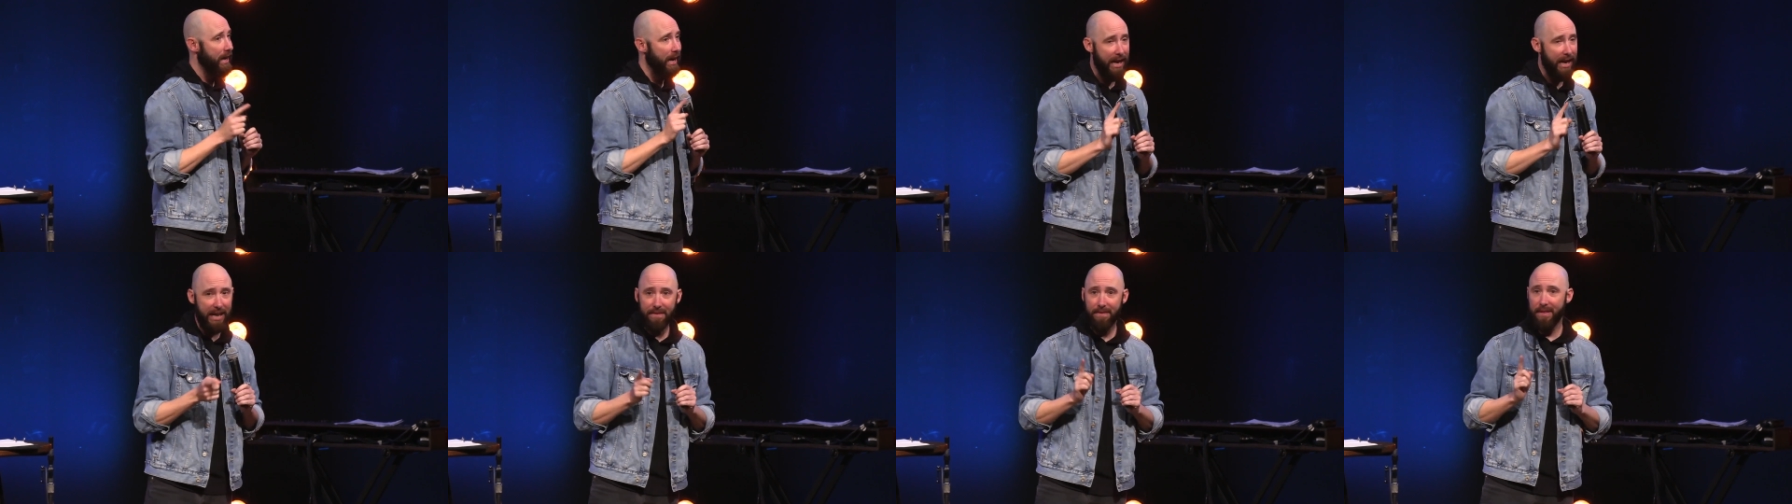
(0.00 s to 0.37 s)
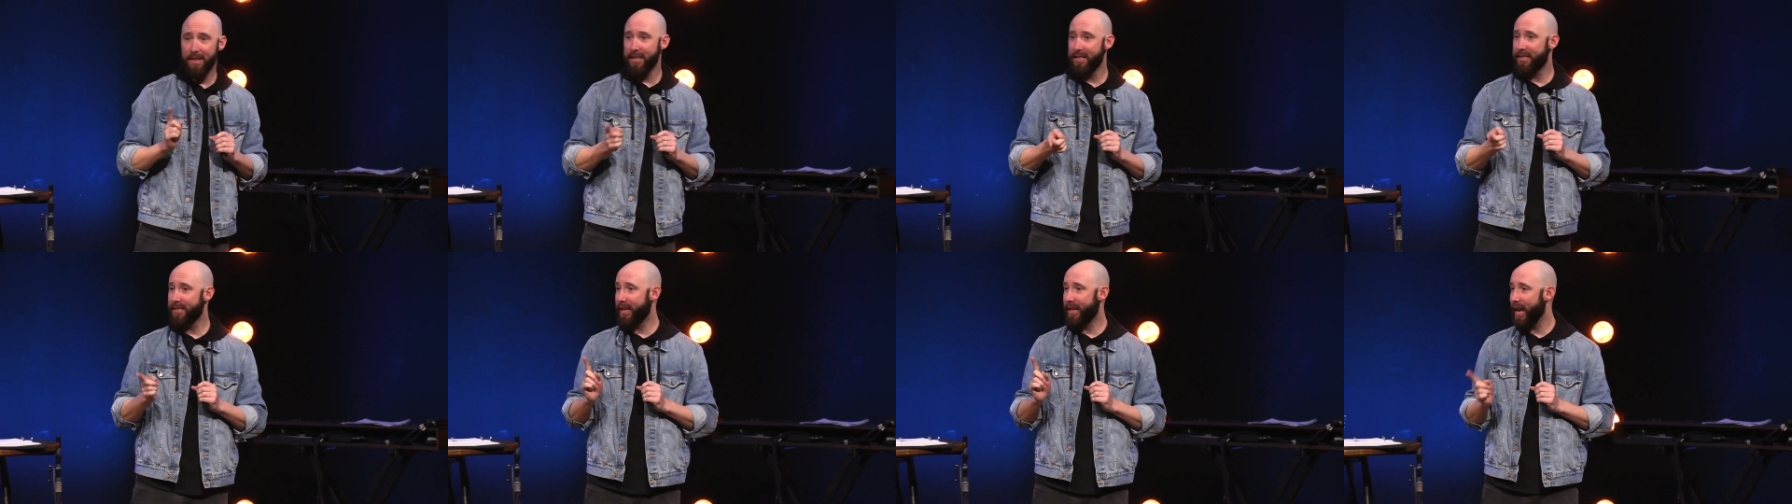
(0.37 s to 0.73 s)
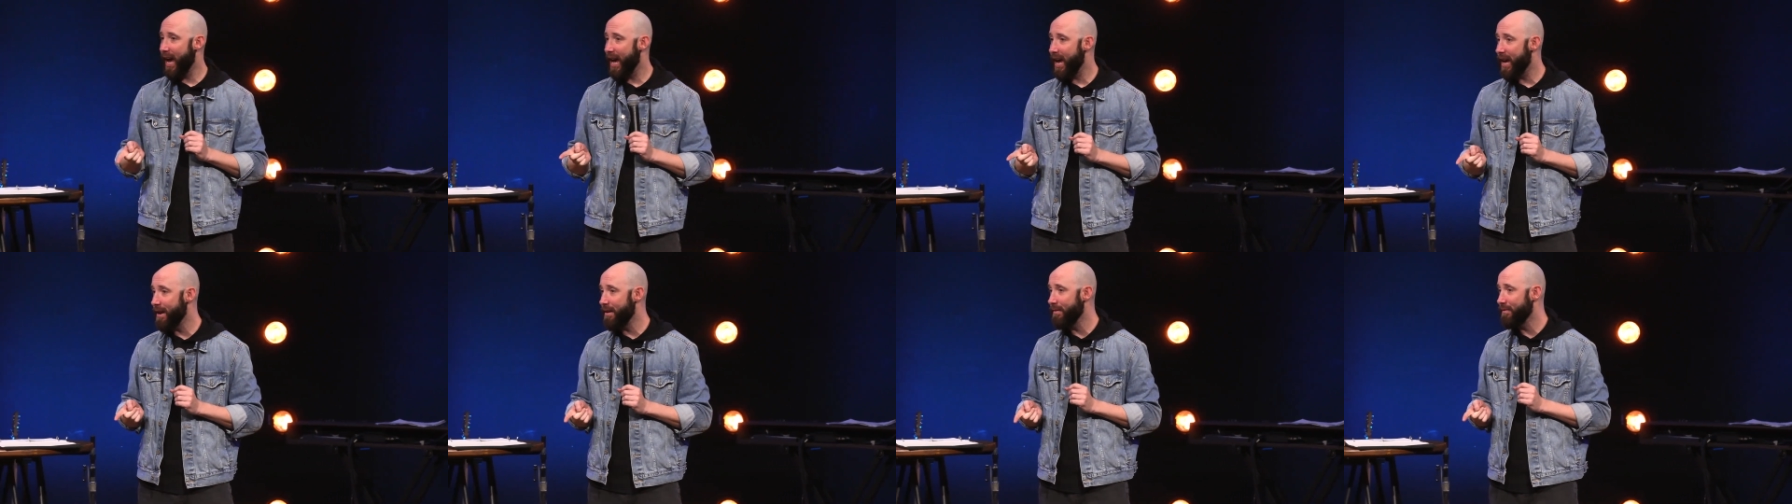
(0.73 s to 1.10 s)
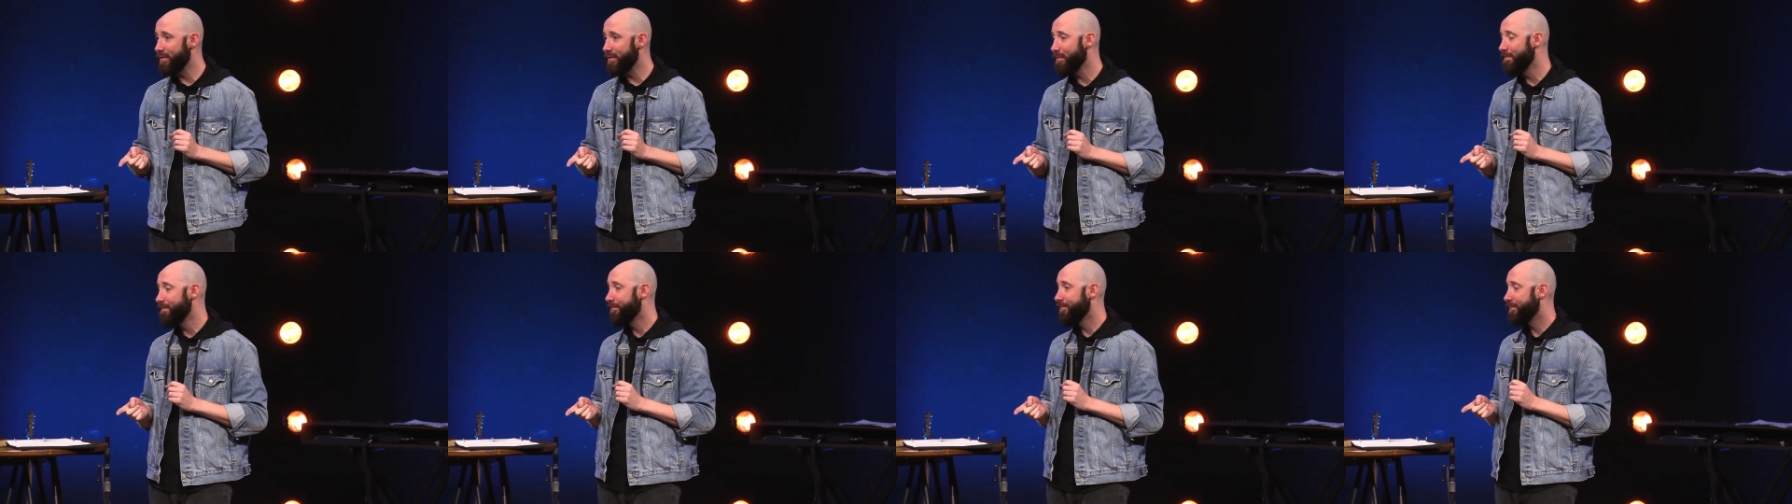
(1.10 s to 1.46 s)
in this cave.
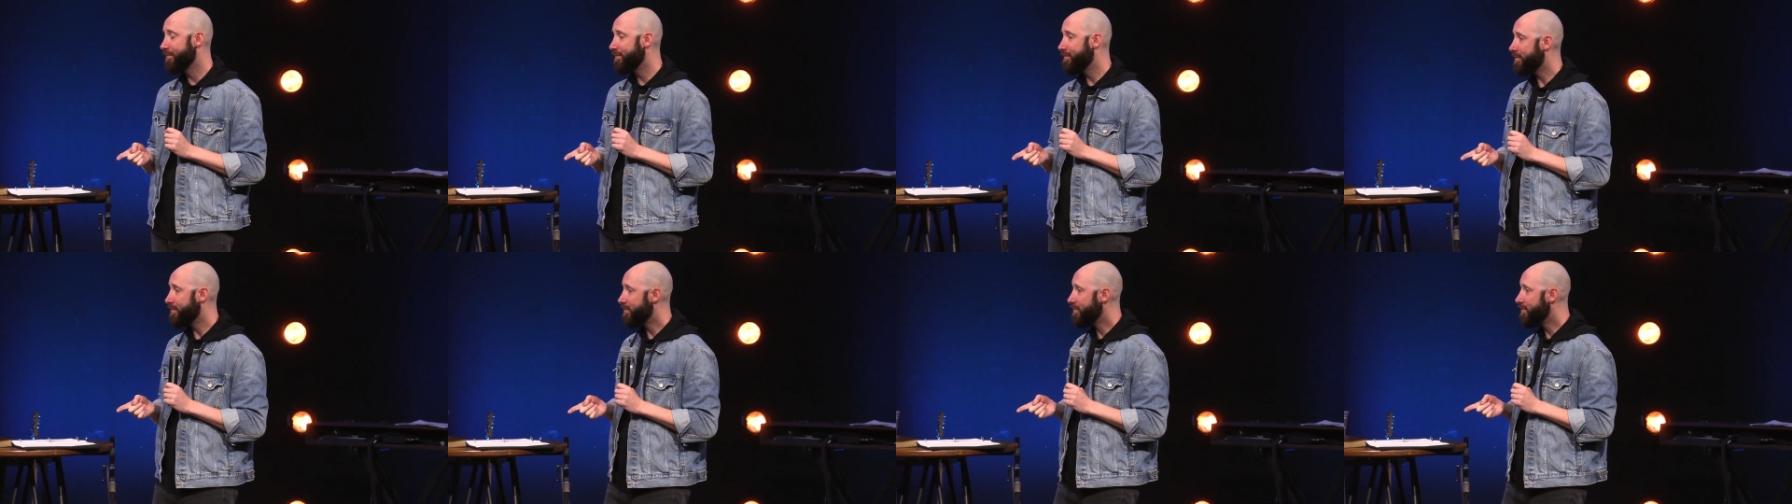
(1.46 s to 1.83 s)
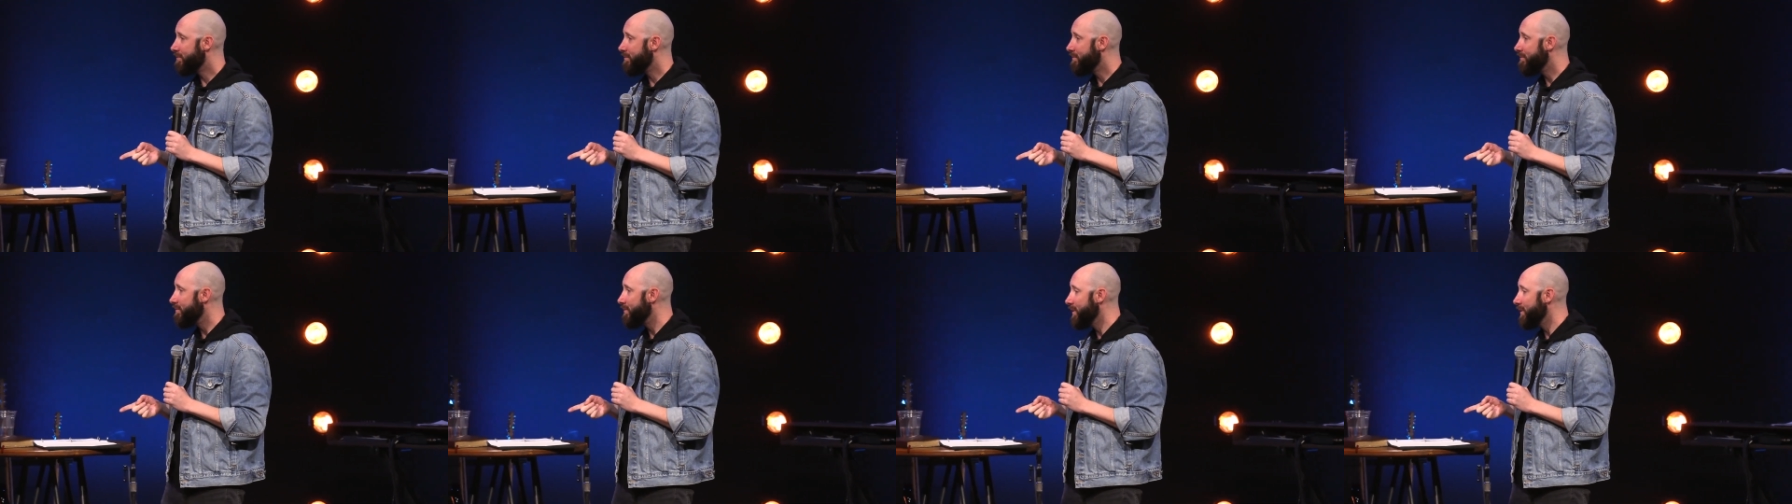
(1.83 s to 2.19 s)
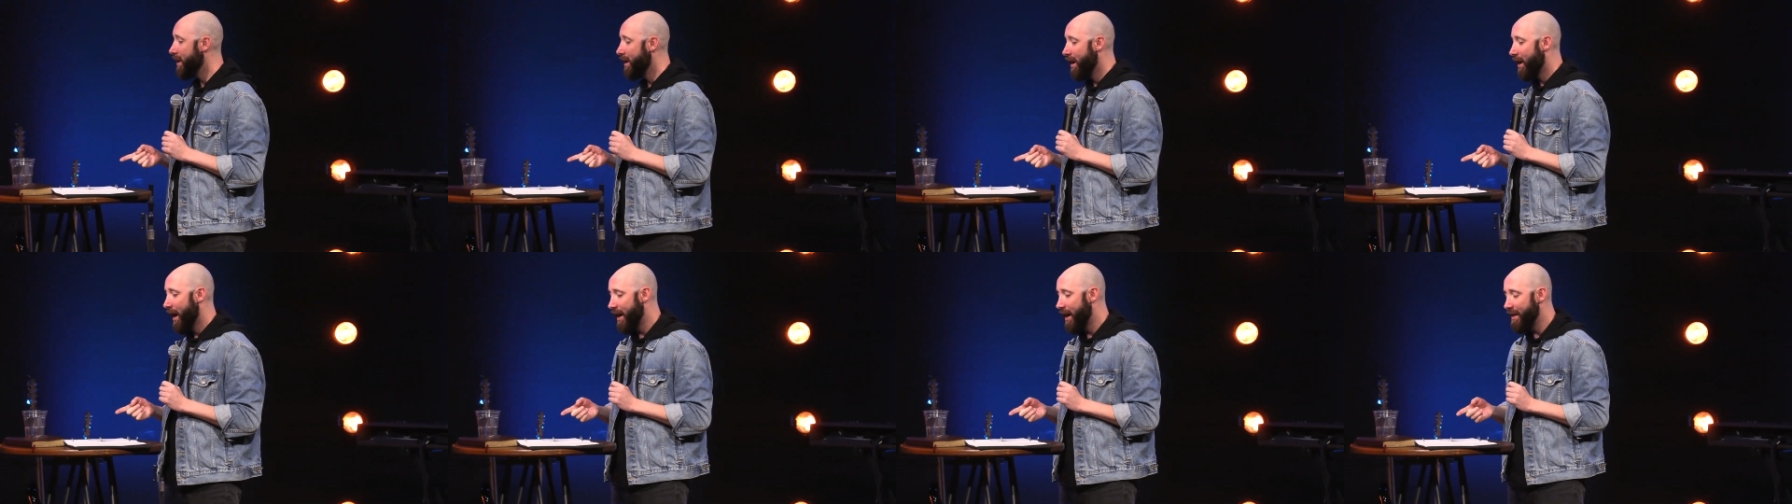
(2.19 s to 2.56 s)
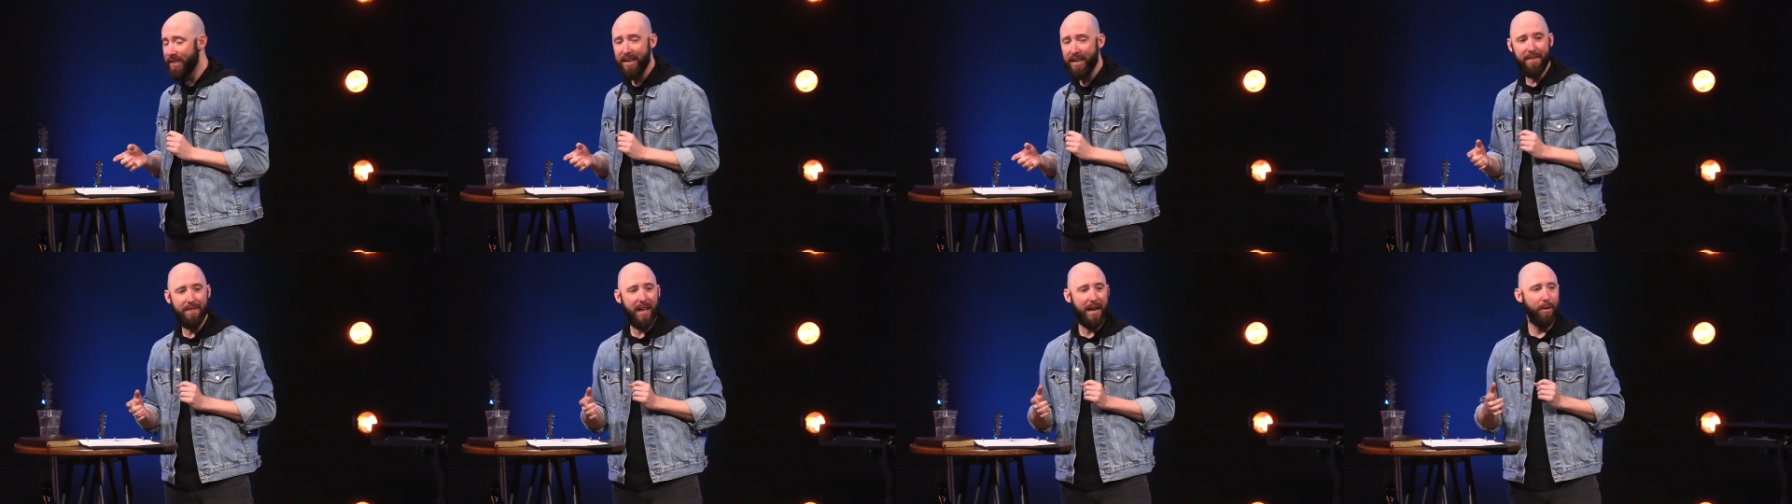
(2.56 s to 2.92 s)
And
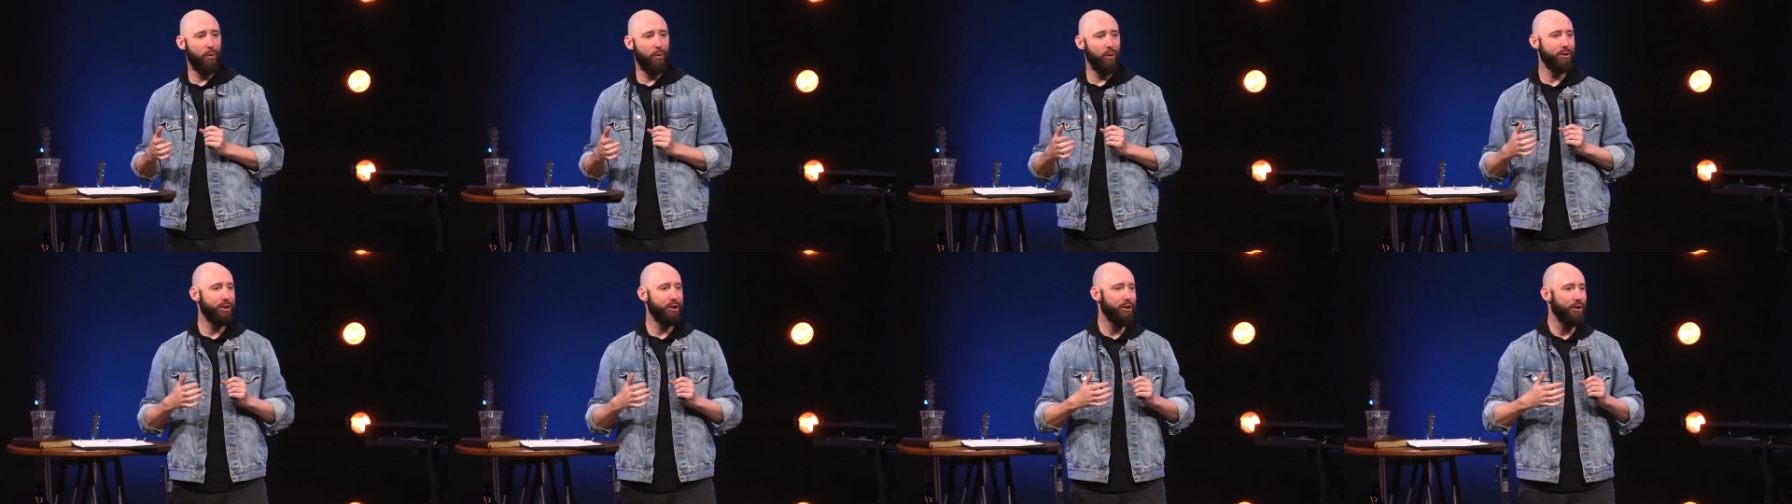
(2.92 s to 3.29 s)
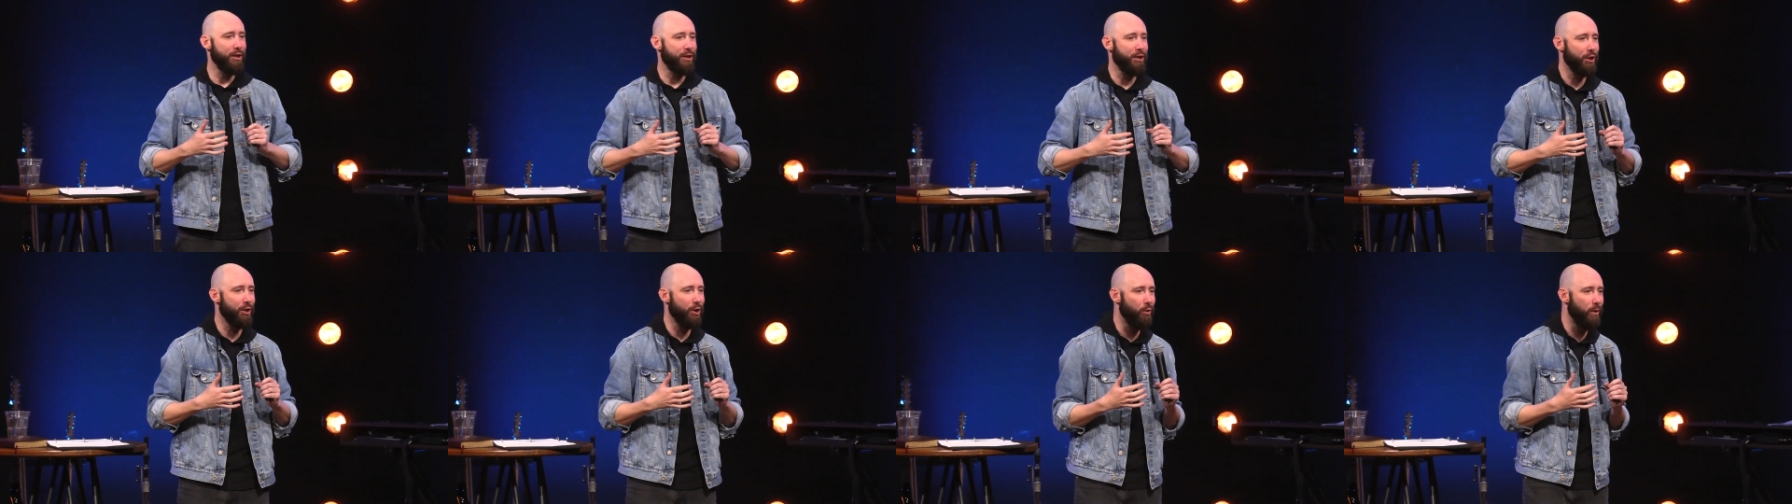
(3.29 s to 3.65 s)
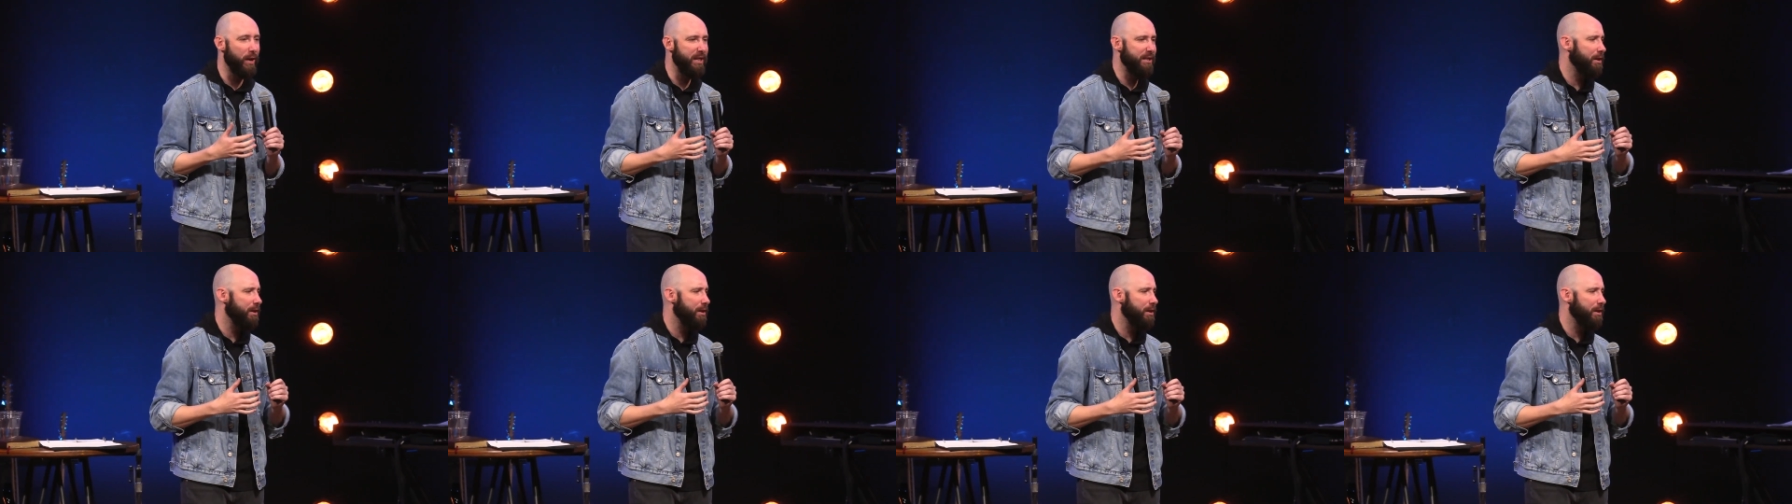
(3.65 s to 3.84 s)
then they want you to squeeze.